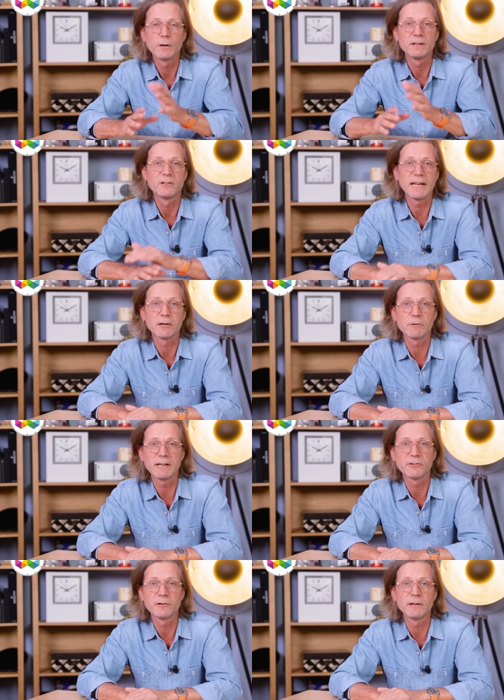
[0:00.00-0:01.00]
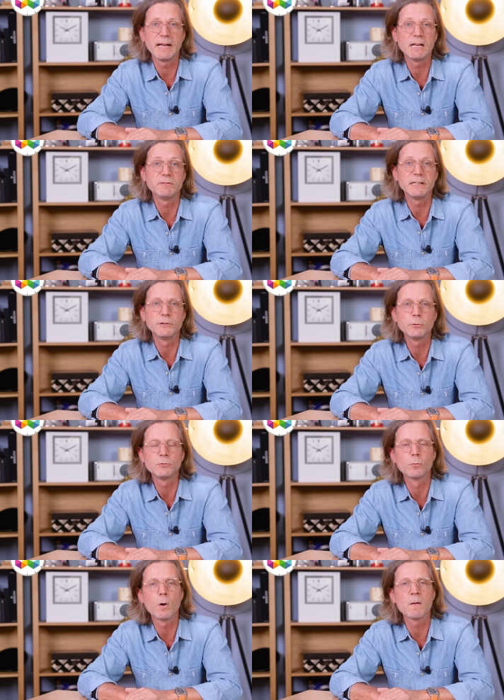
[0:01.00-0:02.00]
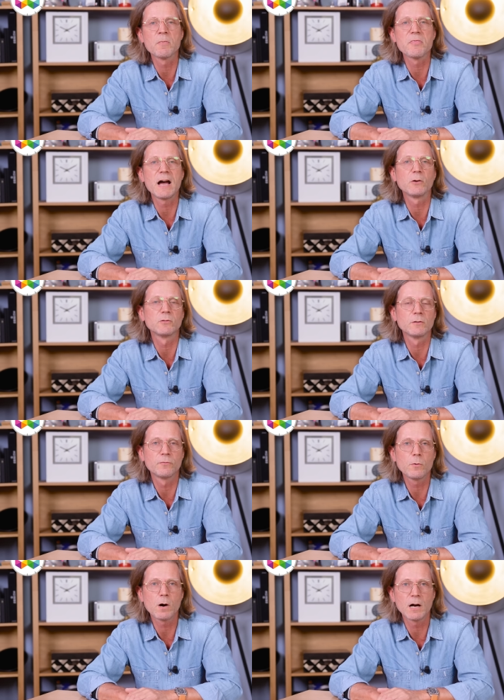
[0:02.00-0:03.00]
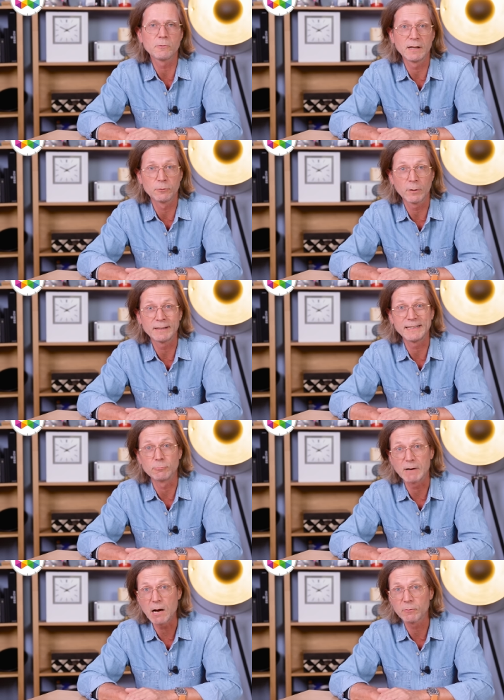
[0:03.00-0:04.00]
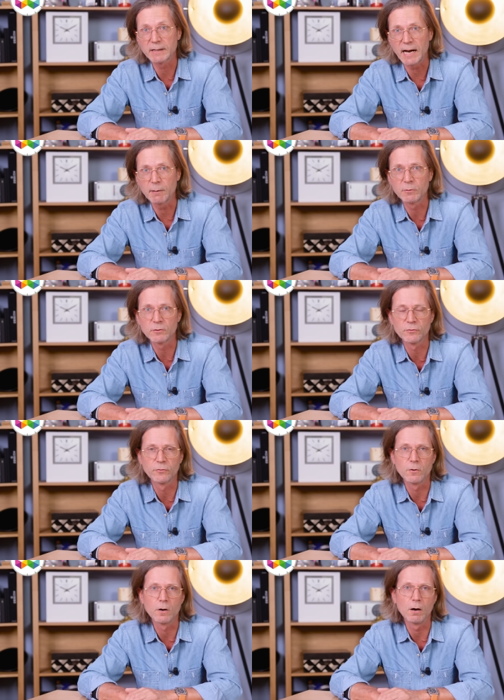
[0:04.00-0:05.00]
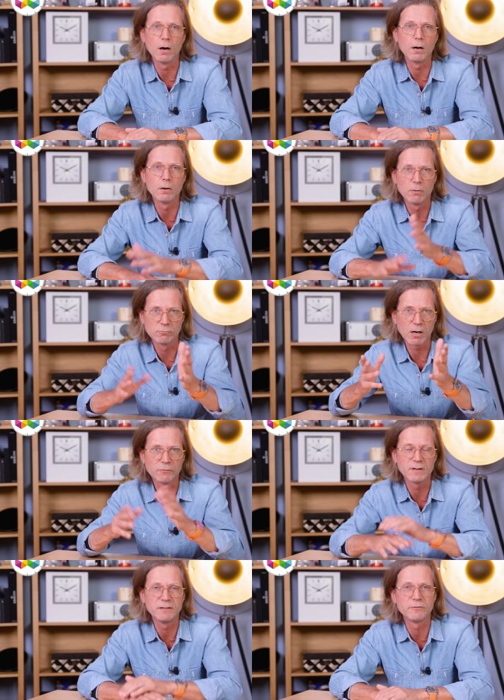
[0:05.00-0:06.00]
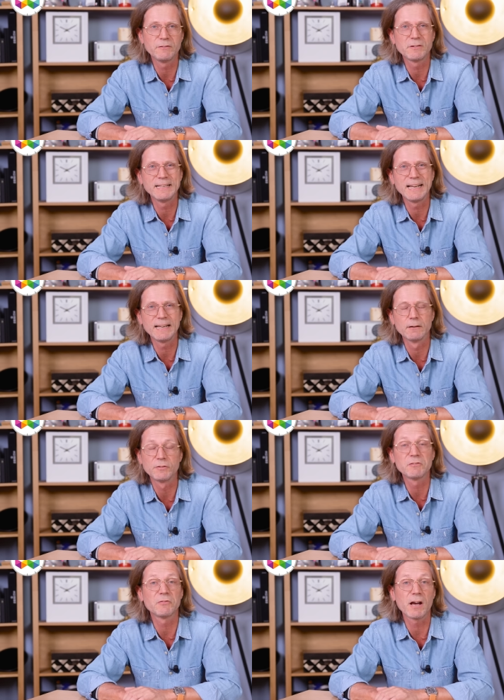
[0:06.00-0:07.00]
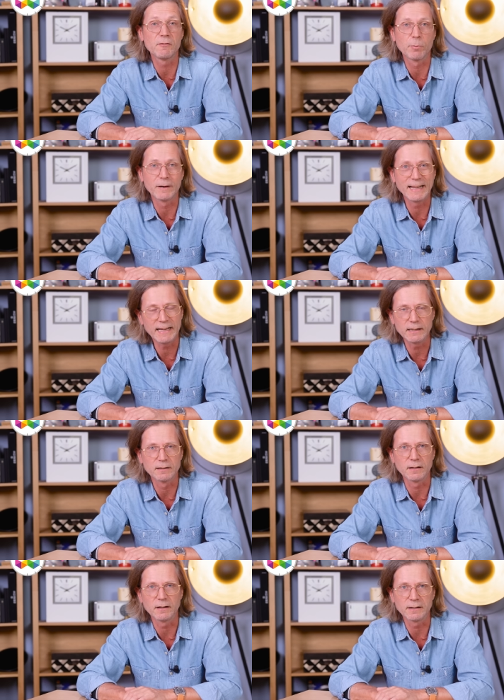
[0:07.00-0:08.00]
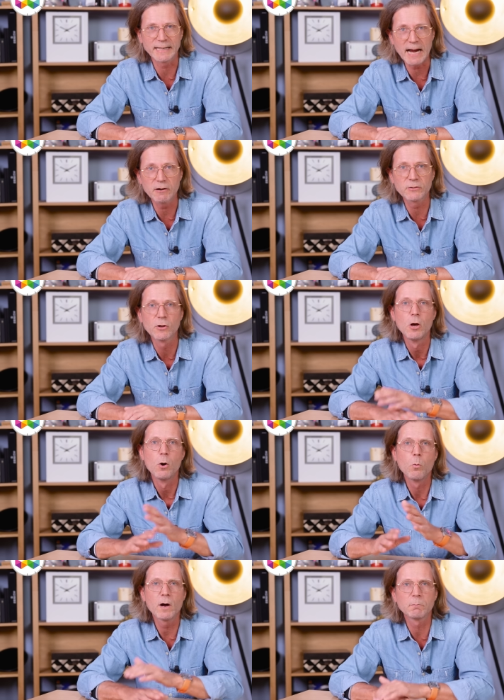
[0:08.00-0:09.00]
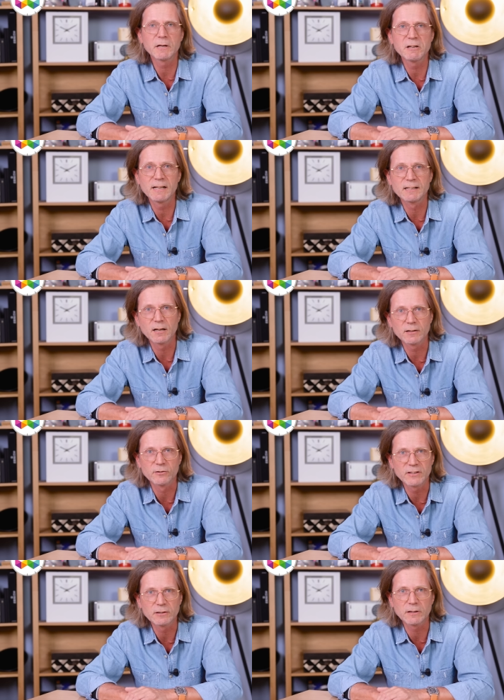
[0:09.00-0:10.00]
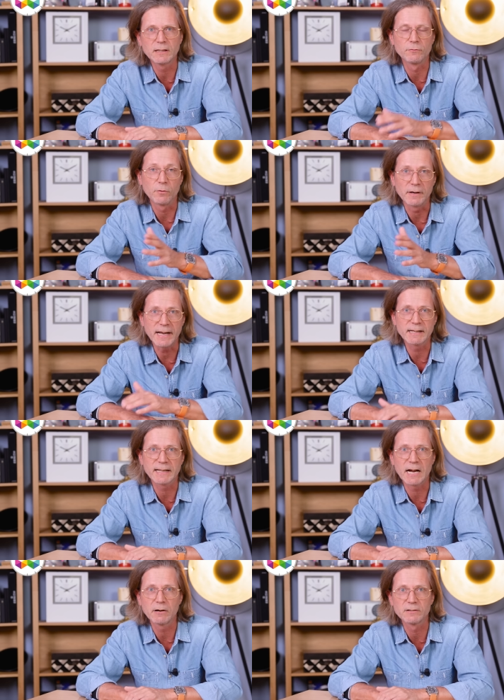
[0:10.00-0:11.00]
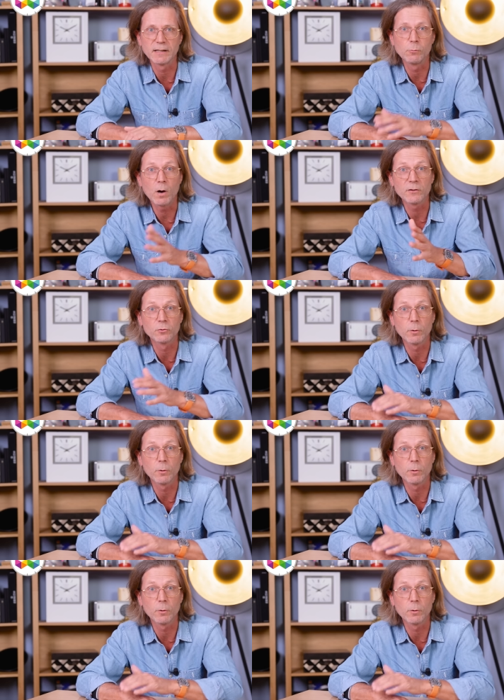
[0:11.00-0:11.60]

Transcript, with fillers: For its decoration, LV used 1,420 round diamonds for uh, roughly 55.8 uh, uh, carats, one briolette cut citrine for 9 carats, and one